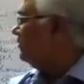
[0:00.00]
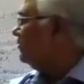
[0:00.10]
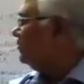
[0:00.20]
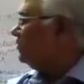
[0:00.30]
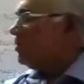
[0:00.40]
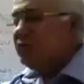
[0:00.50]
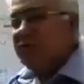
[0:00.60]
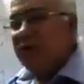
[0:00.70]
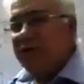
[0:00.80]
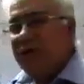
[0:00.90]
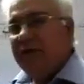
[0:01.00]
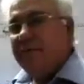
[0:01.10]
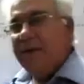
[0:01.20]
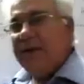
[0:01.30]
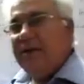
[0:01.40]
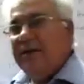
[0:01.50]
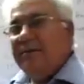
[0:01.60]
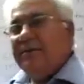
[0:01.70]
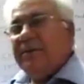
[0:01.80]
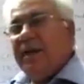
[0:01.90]
of gross profit
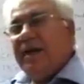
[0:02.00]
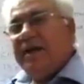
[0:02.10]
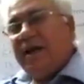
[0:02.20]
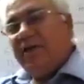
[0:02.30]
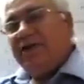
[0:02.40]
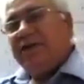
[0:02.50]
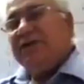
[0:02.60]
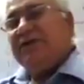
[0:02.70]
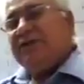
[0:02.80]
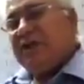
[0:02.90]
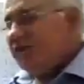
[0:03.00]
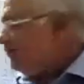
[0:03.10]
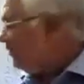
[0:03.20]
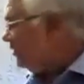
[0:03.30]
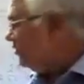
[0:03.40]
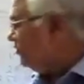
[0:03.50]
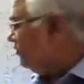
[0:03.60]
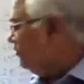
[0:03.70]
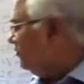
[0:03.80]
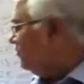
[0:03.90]
made, and now this is
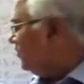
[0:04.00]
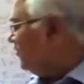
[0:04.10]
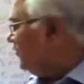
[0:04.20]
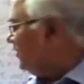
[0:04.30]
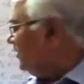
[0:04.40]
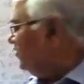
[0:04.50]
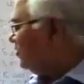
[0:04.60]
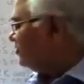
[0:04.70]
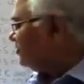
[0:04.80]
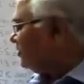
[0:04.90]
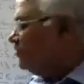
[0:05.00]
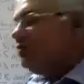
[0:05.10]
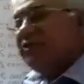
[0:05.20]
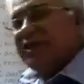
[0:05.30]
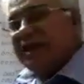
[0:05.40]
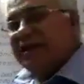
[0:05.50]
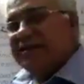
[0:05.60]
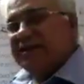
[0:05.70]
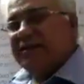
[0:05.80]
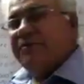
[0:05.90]
transferred to profit and loss accounts
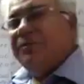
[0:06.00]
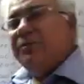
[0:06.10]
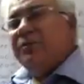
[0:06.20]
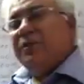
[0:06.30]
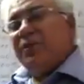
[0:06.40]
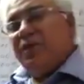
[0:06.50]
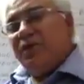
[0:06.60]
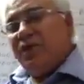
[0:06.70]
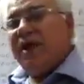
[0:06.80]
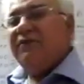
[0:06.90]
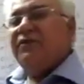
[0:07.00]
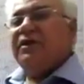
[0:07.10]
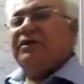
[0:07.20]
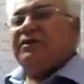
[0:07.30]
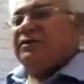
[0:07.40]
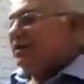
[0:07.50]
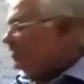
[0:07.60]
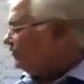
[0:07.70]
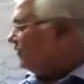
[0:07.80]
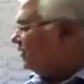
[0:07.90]
credit side. Why we
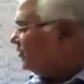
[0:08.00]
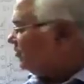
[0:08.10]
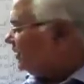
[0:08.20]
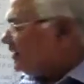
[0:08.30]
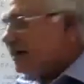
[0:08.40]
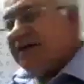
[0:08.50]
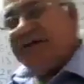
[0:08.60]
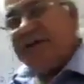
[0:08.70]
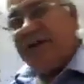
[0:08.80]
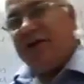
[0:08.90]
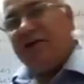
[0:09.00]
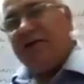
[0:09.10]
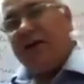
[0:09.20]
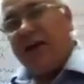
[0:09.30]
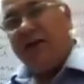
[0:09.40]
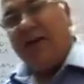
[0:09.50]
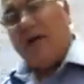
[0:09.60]
transfer it to the credit side of